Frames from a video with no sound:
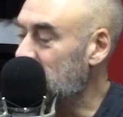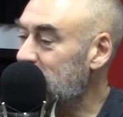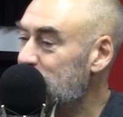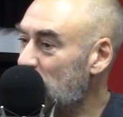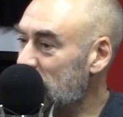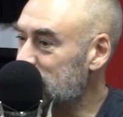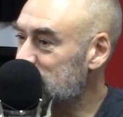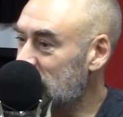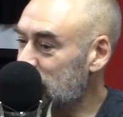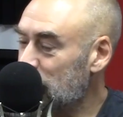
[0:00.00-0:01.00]
I thought
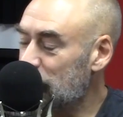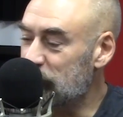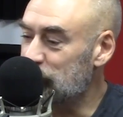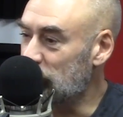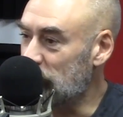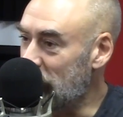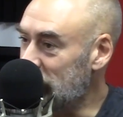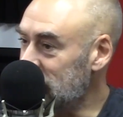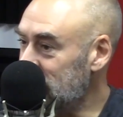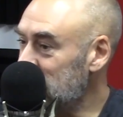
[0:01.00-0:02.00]
outside talking
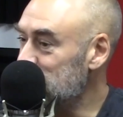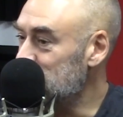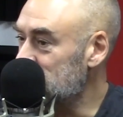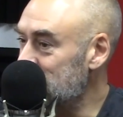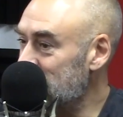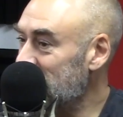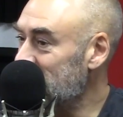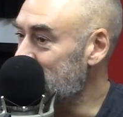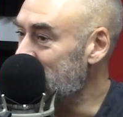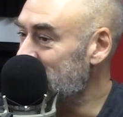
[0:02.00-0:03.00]
about individuals as men
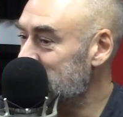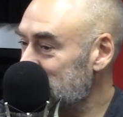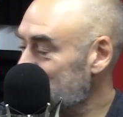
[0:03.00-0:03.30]
of the match, and I